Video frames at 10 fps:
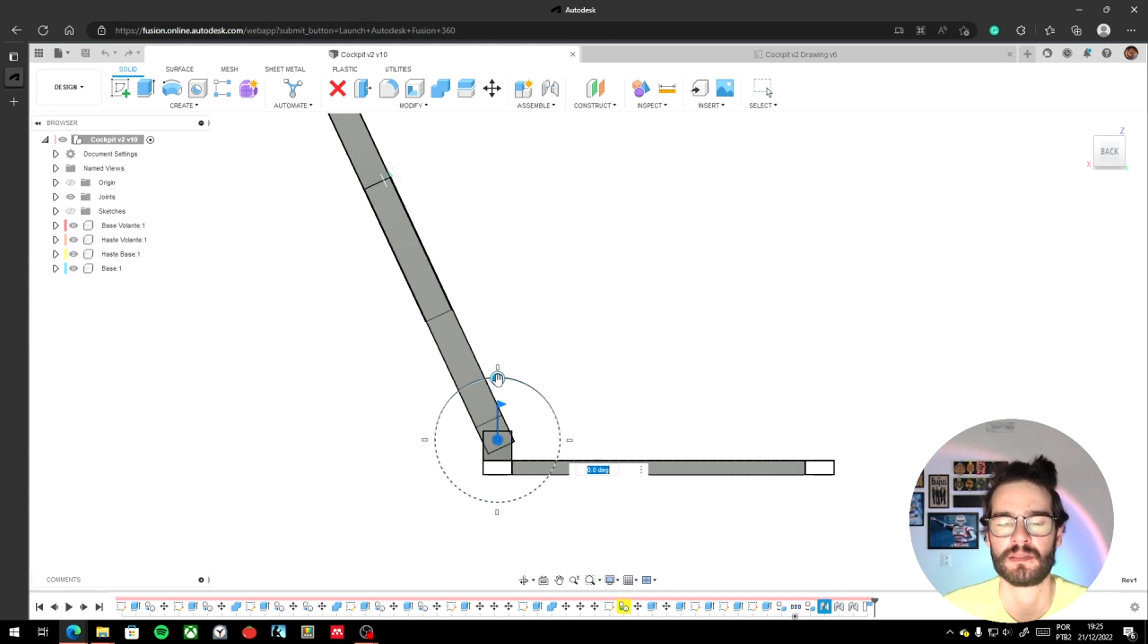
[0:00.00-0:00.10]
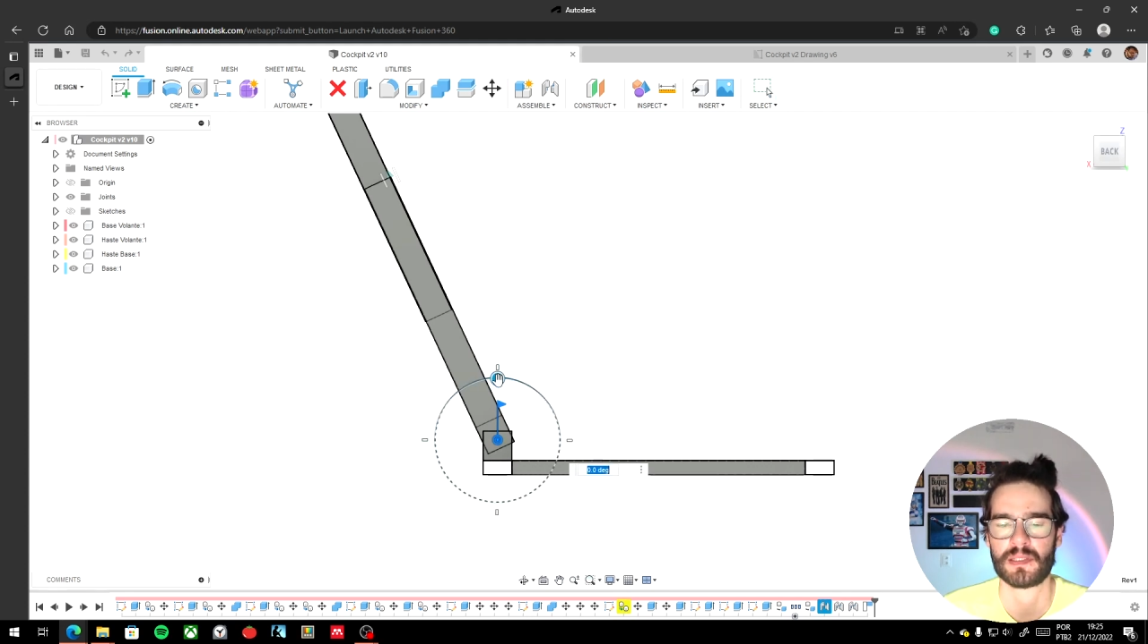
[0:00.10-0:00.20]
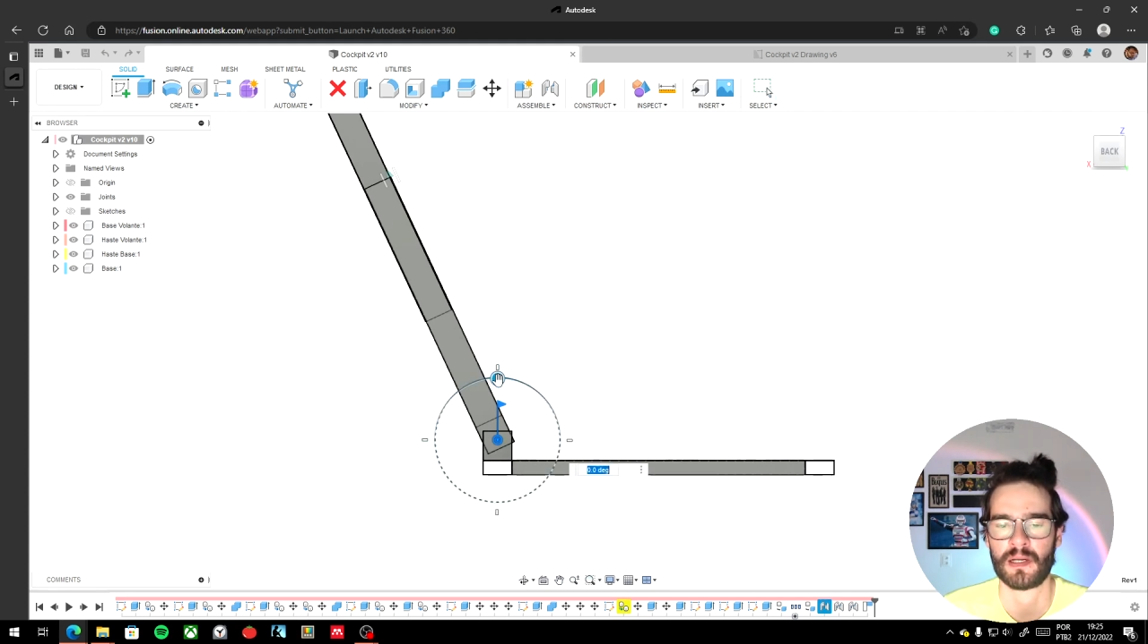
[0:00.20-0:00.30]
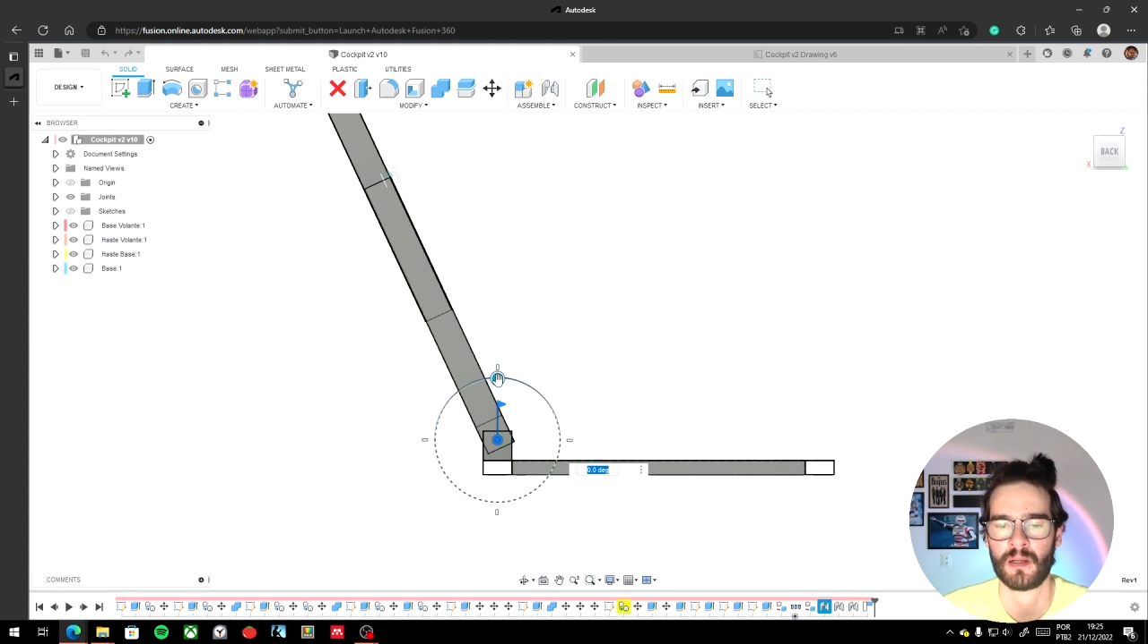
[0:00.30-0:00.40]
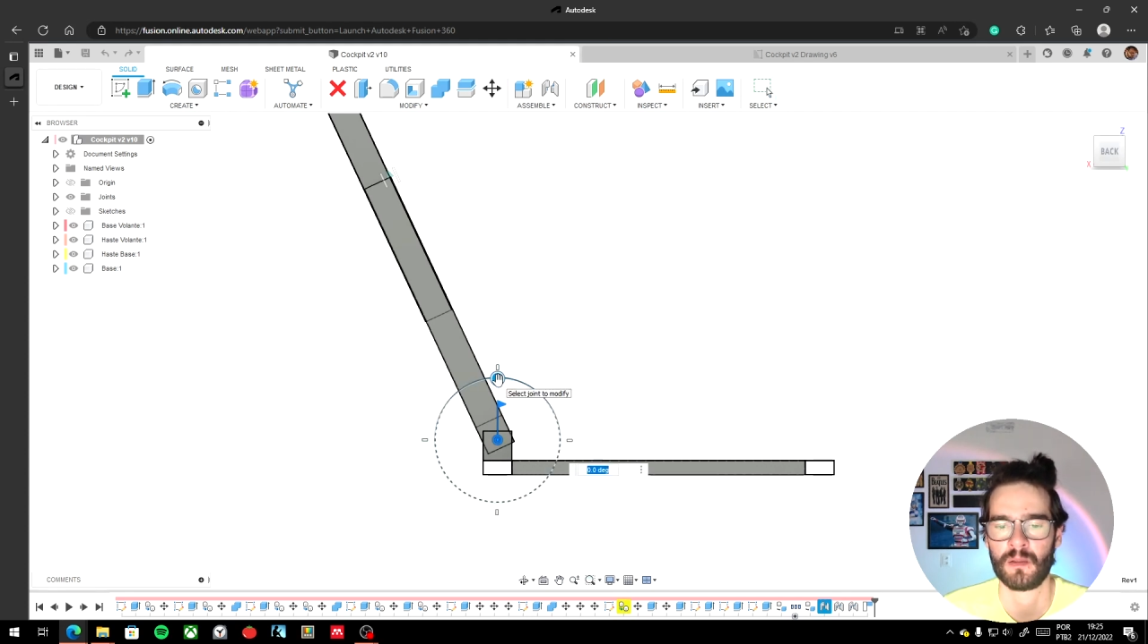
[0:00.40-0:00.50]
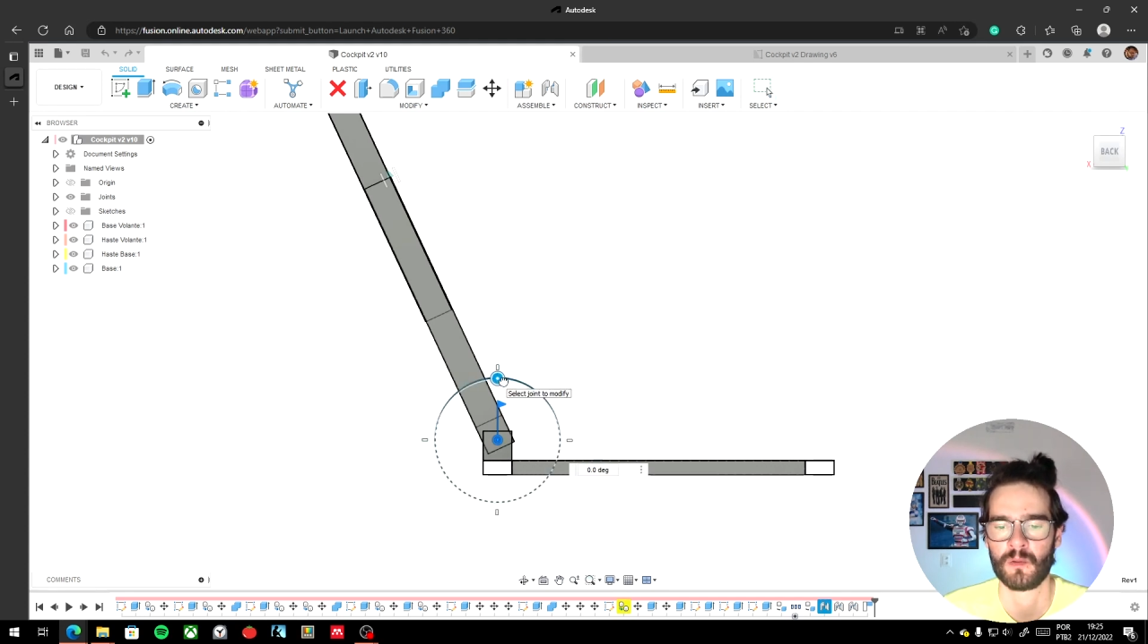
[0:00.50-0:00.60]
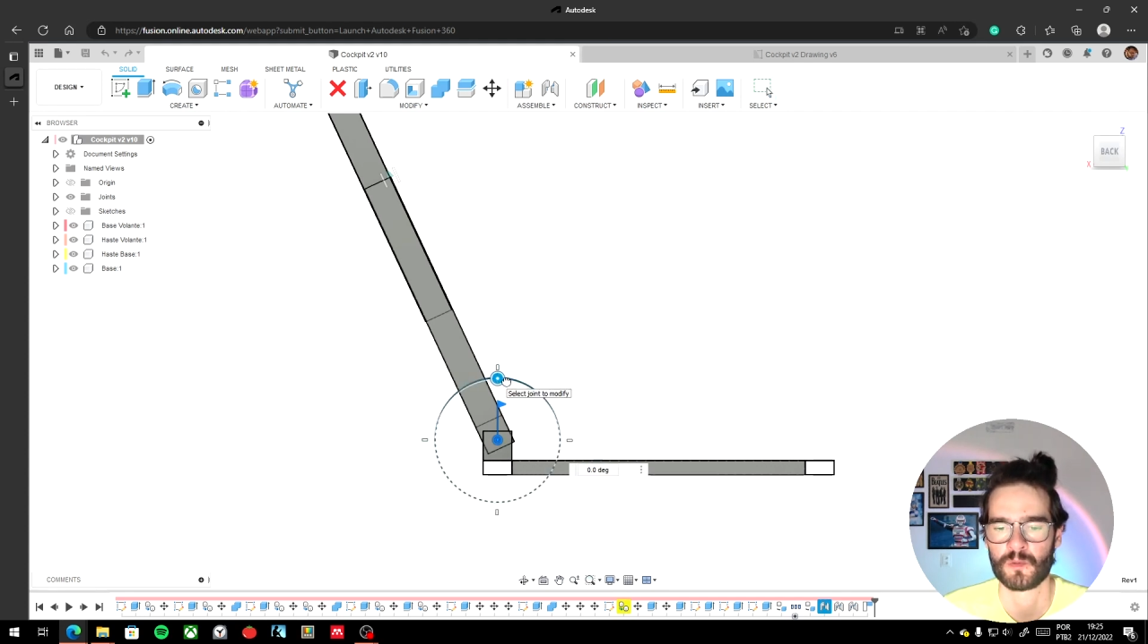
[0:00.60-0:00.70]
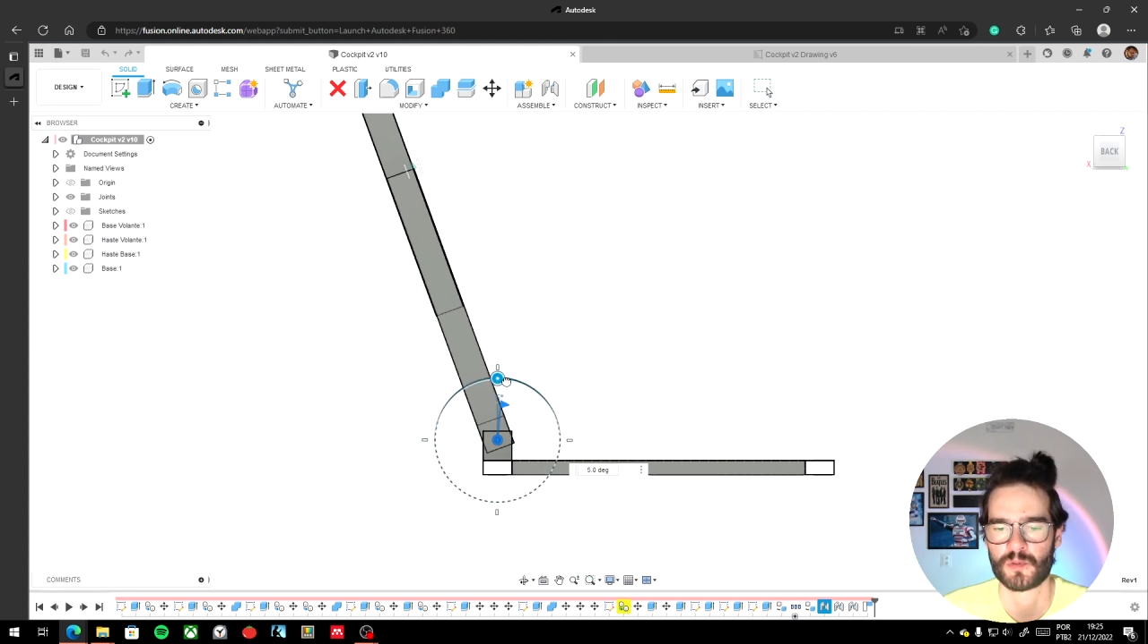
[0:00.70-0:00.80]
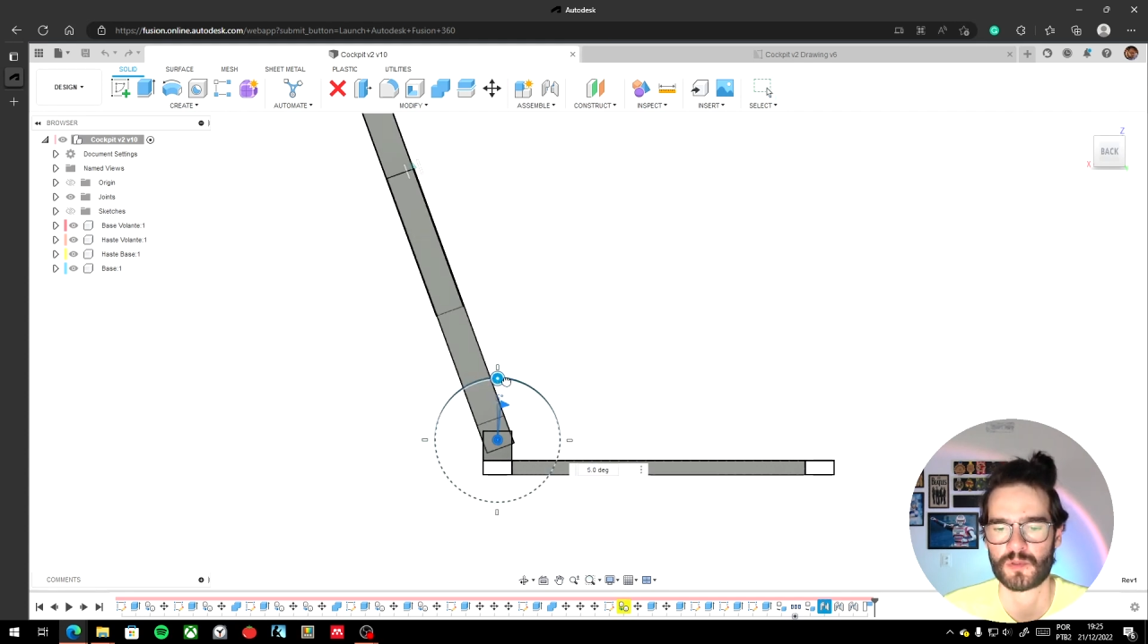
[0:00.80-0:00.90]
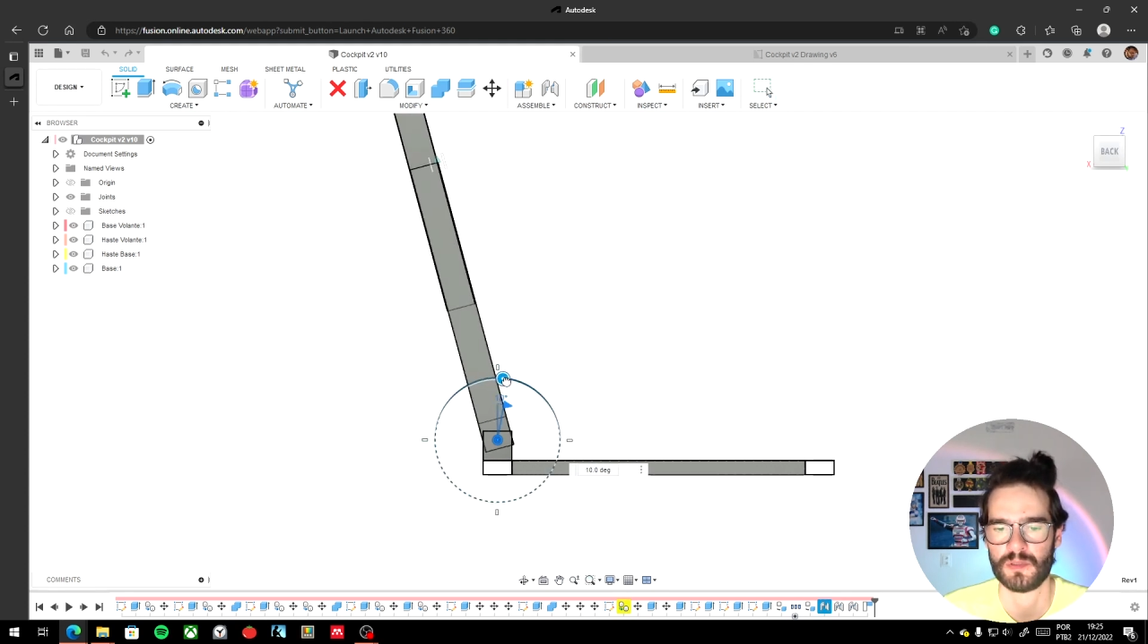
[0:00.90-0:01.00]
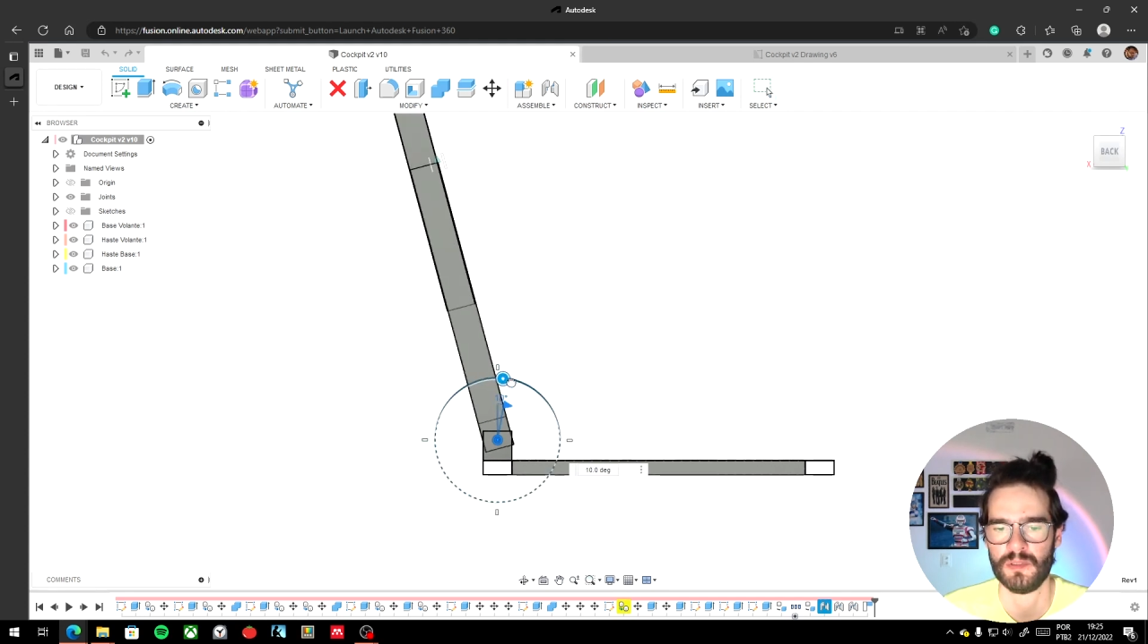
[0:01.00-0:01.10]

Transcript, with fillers: allows